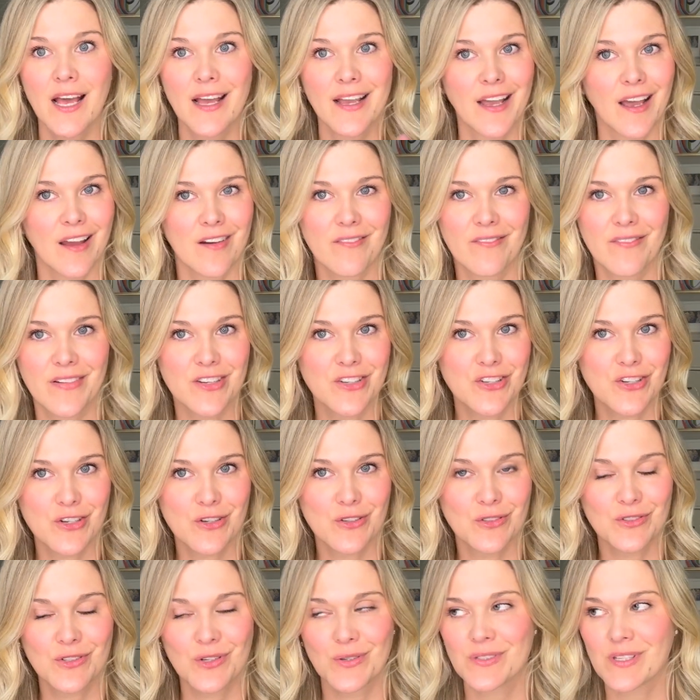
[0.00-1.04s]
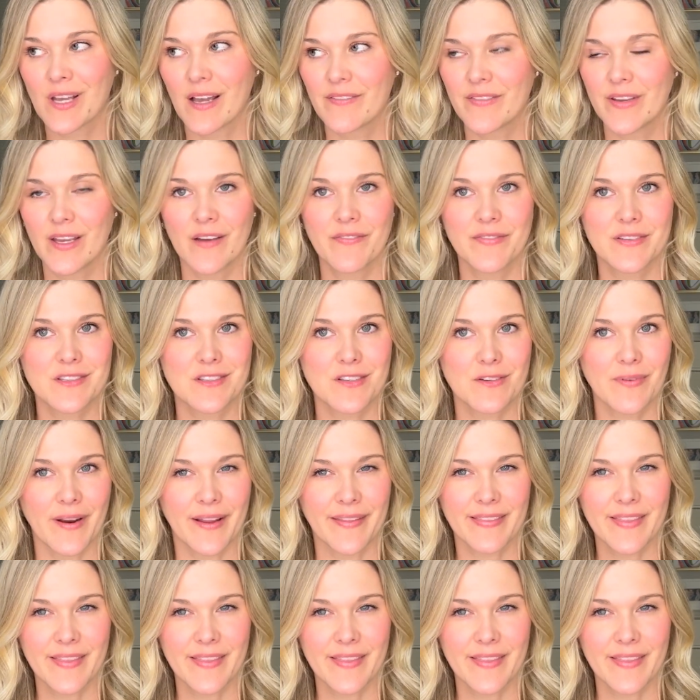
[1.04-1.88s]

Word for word: conventional dose IVF is the right